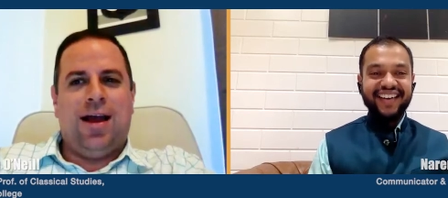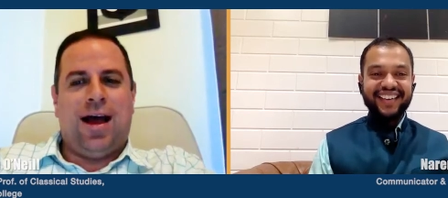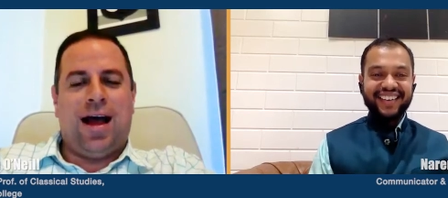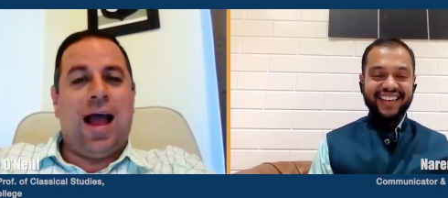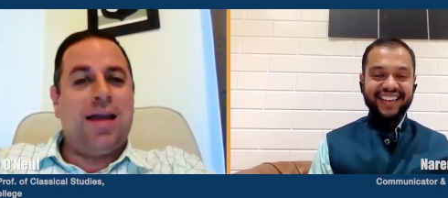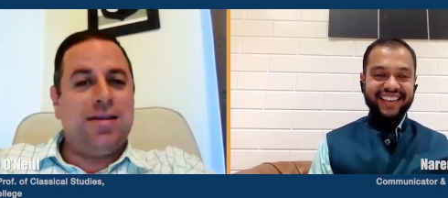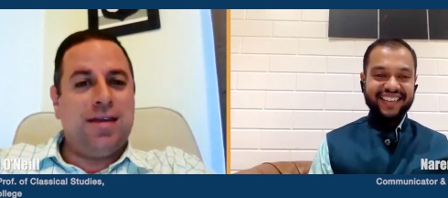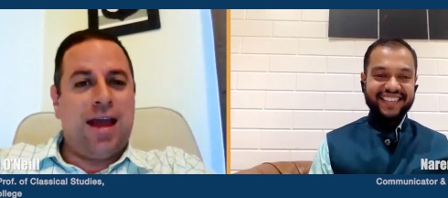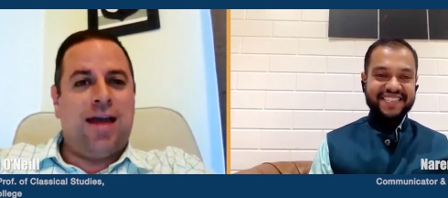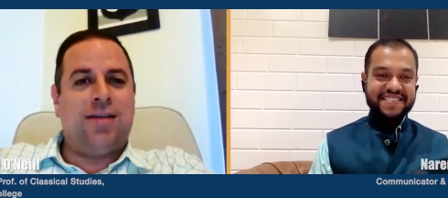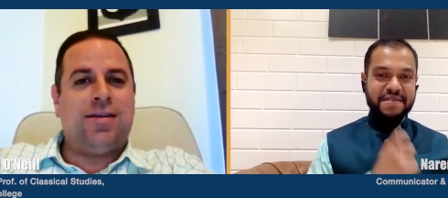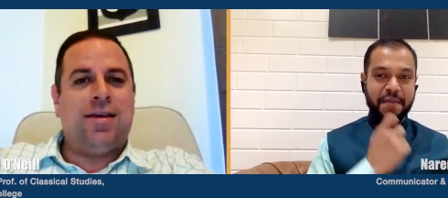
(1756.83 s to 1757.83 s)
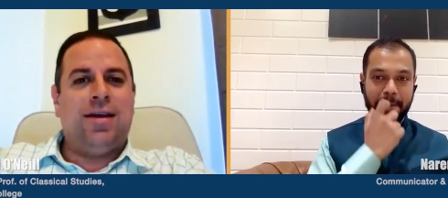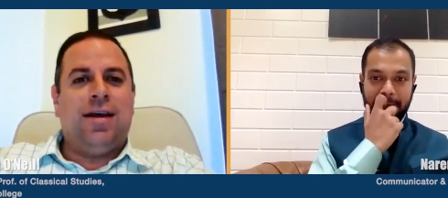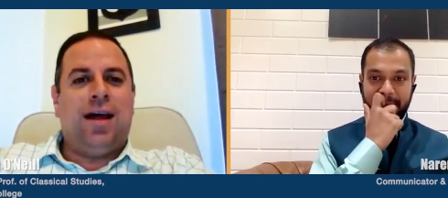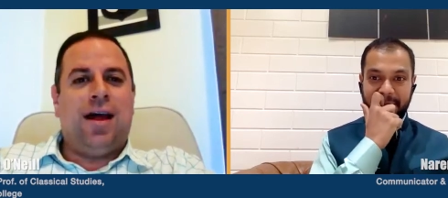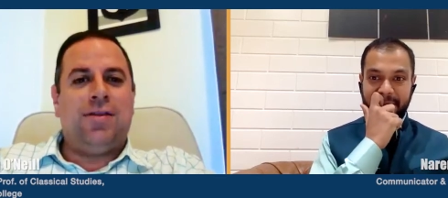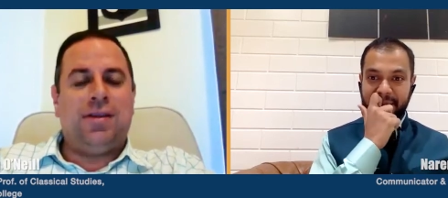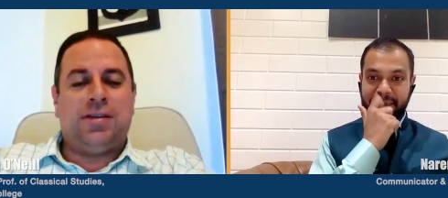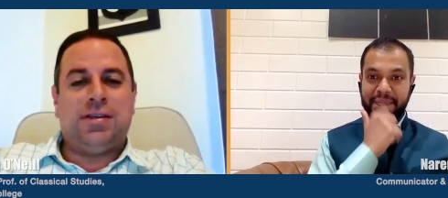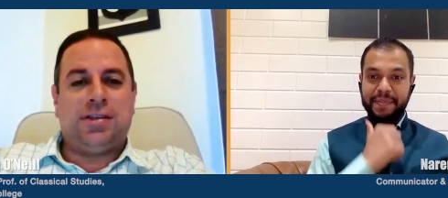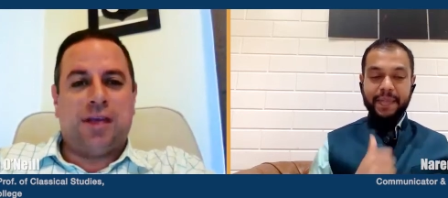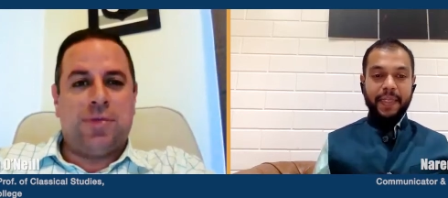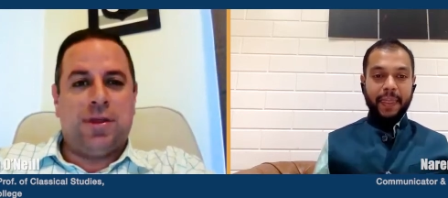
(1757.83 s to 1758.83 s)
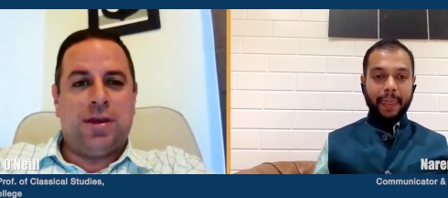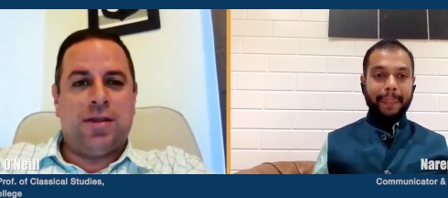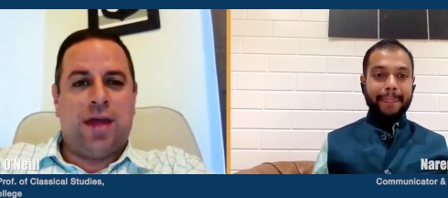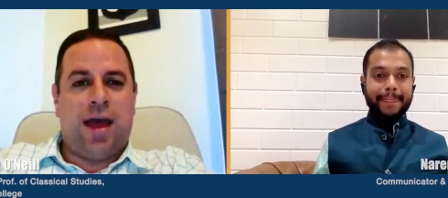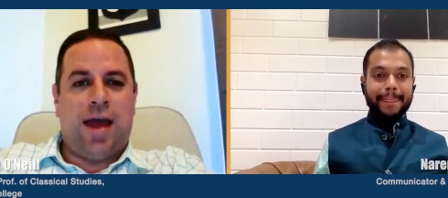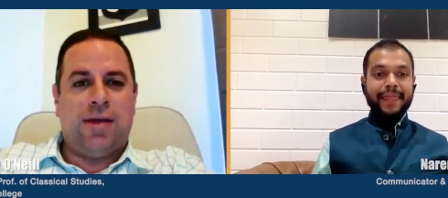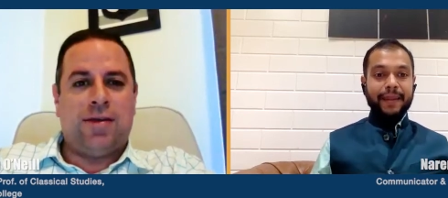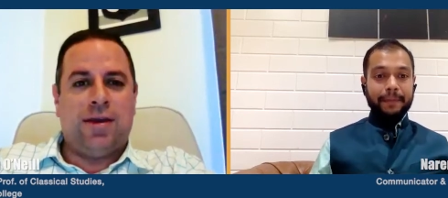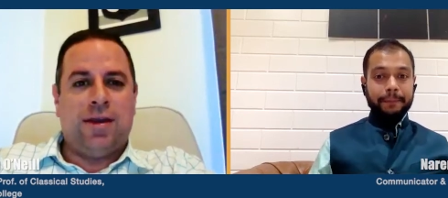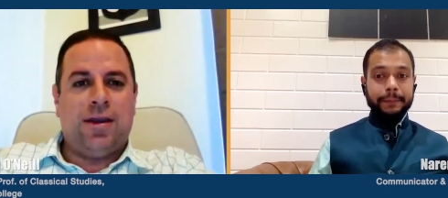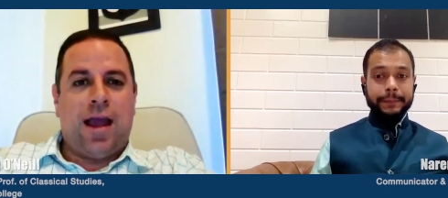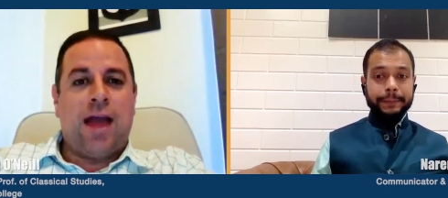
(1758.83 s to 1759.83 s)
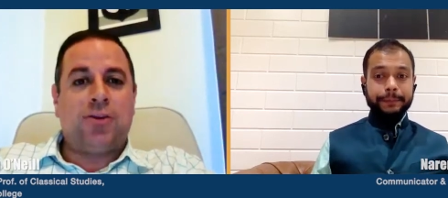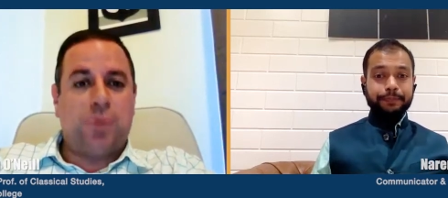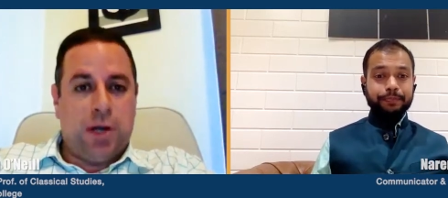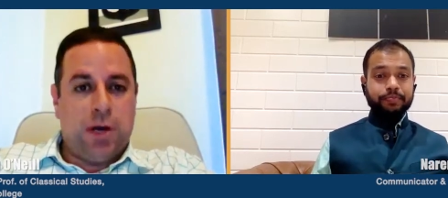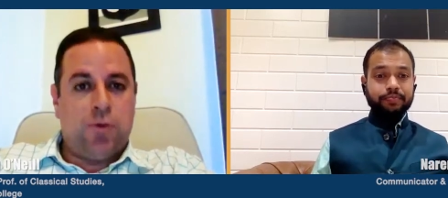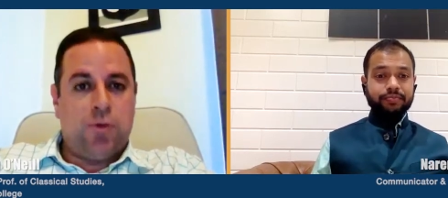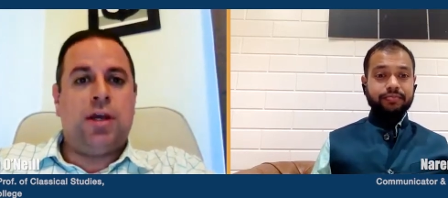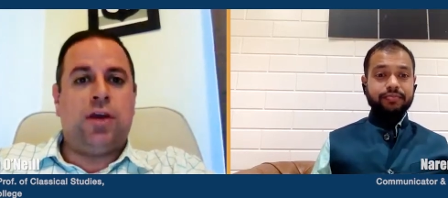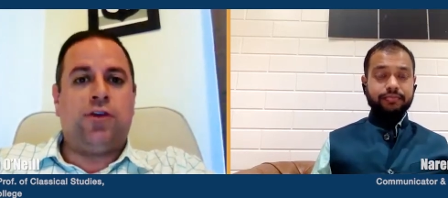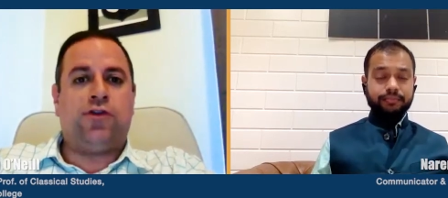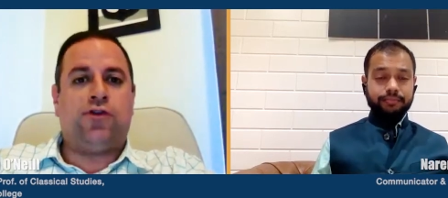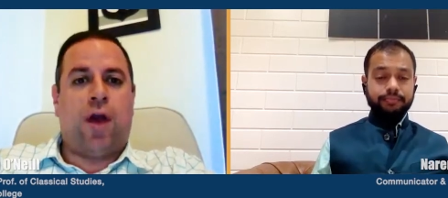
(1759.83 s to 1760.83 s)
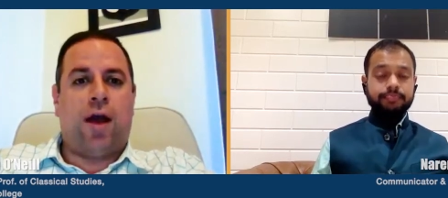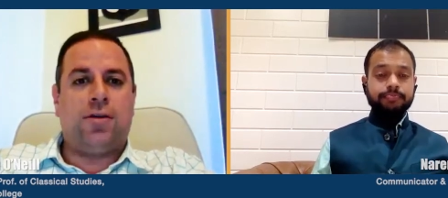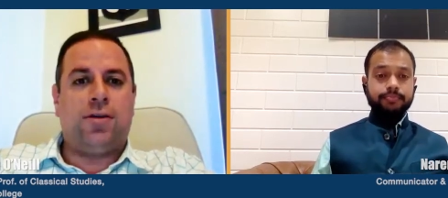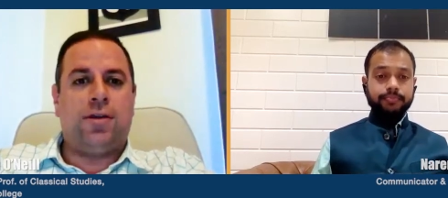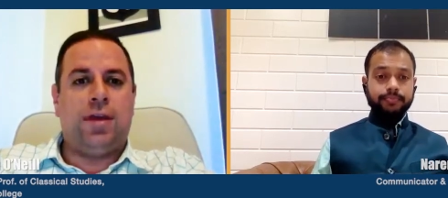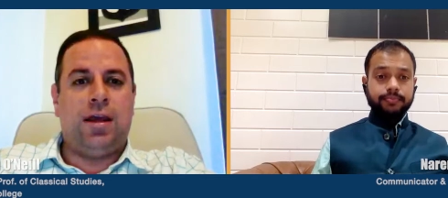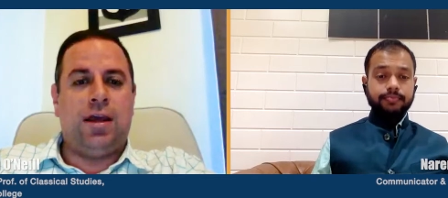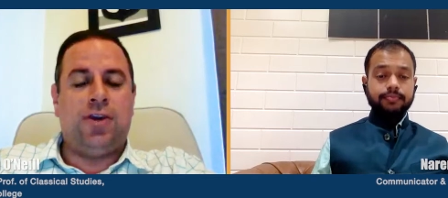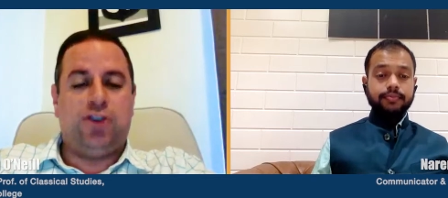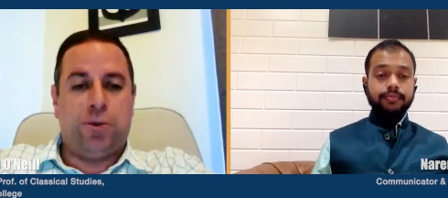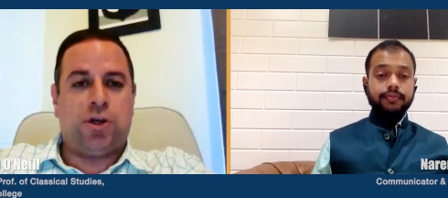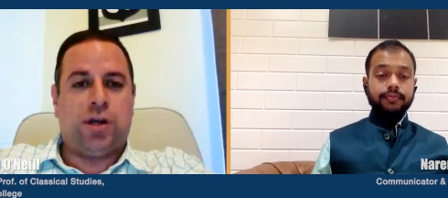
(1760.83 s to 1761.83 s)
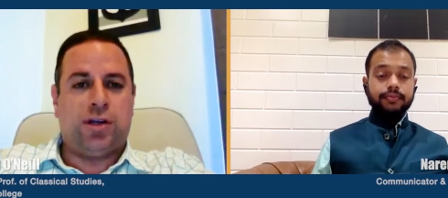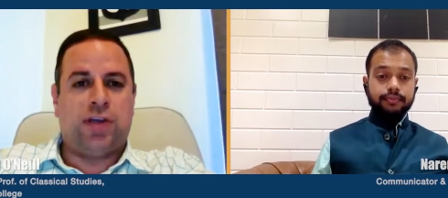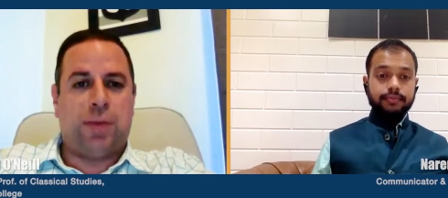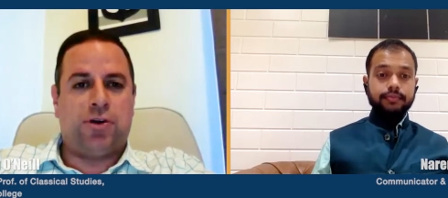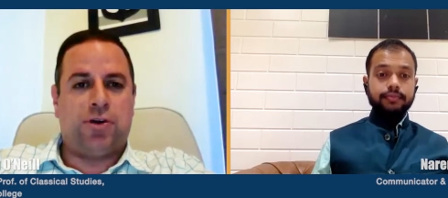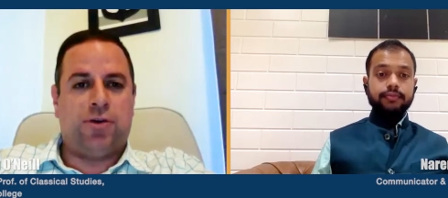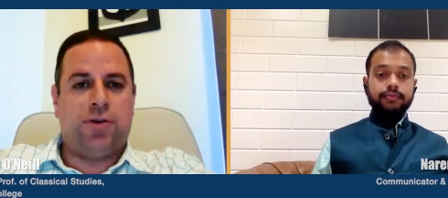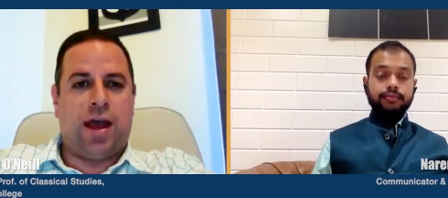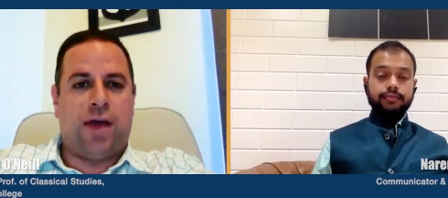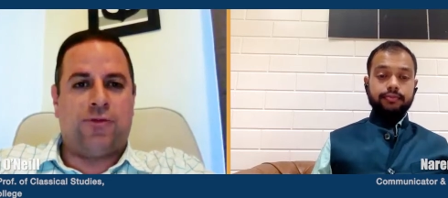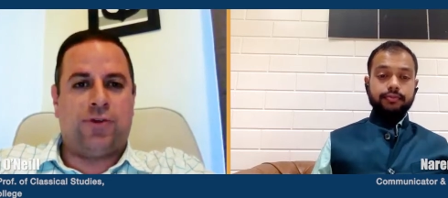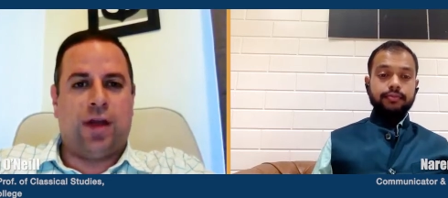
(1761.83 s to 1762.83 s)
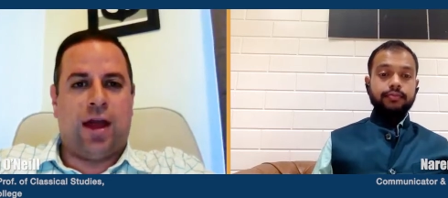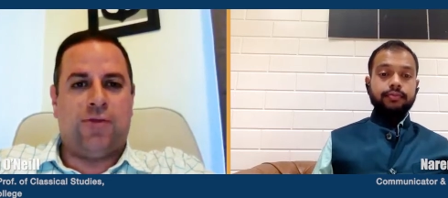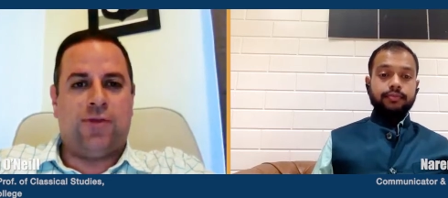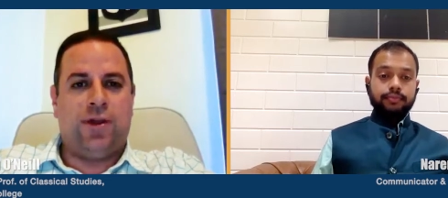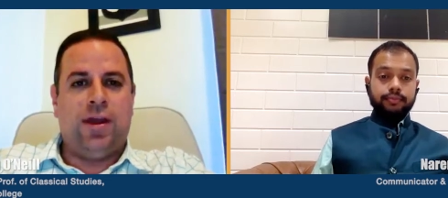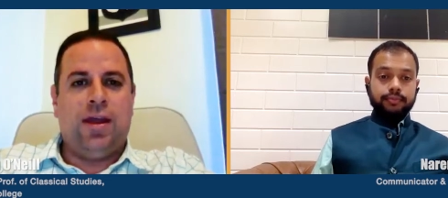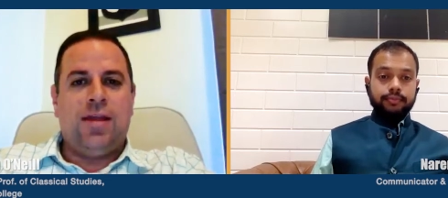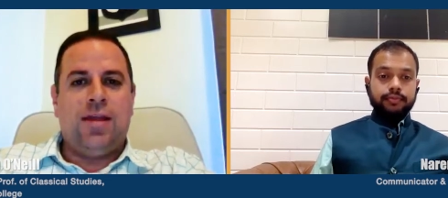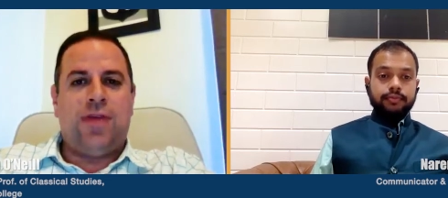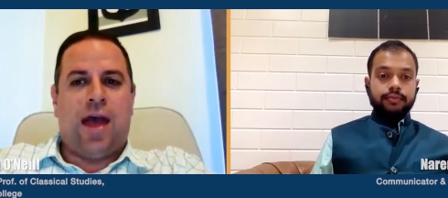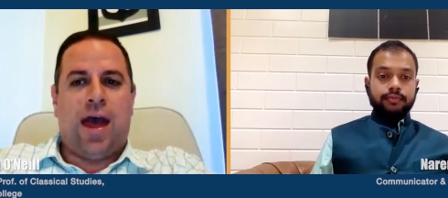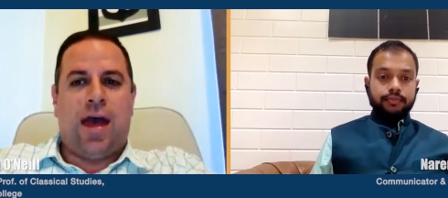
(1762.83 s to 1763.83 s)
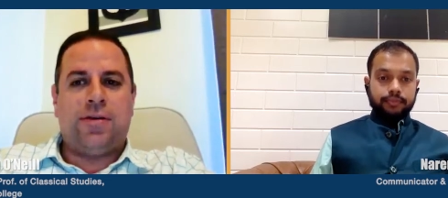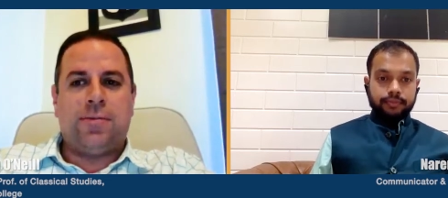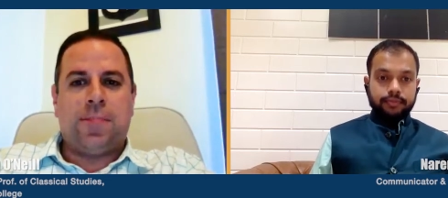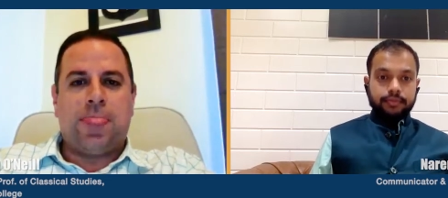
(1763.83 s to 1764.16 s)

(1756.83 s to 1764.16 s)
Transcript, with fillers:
Speaker 1: Uh, and yet, uh, this is something that, as we can reconstruct the Egyptian conception of the afterlife, that